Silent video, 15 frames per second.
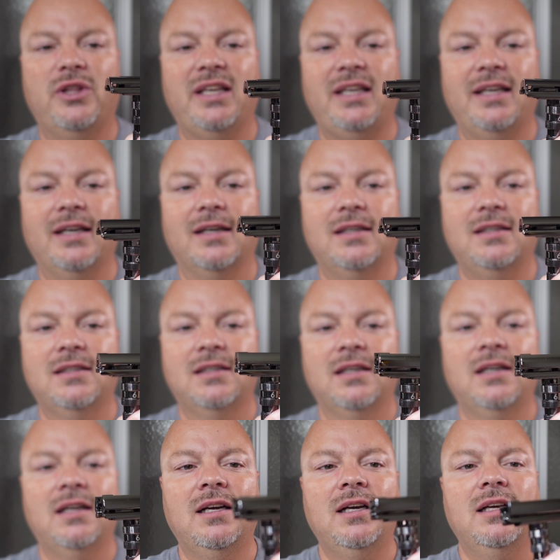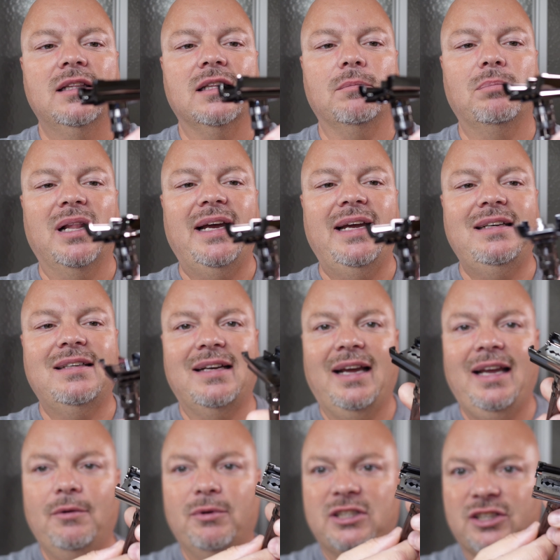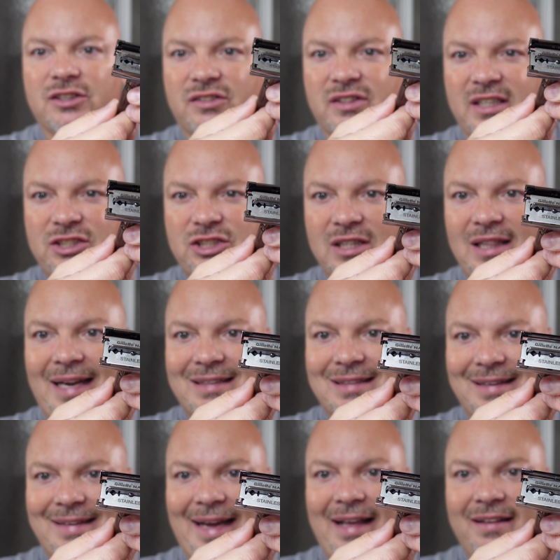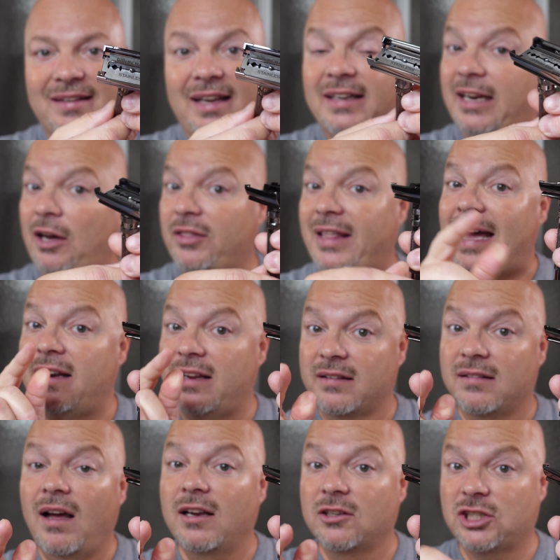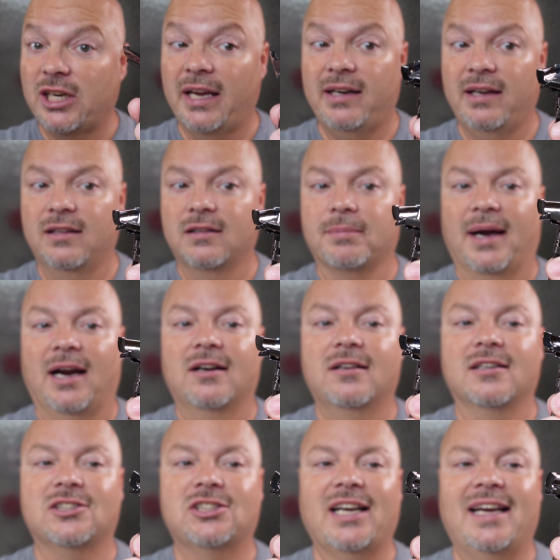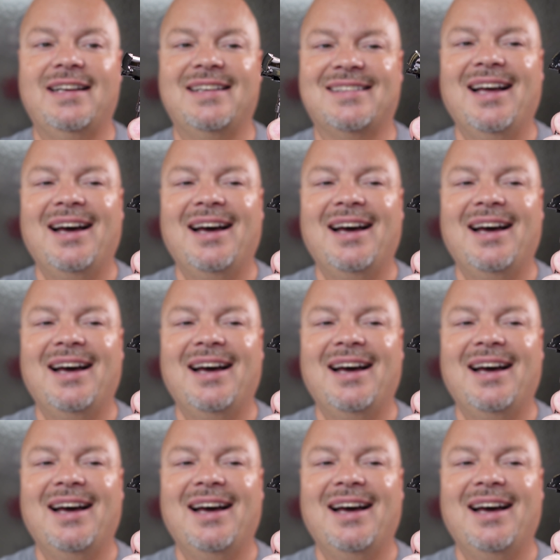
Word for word: the, uh, the blade today, which is the Gillette Nacet. Now, that is not Shady inspired, because Shady is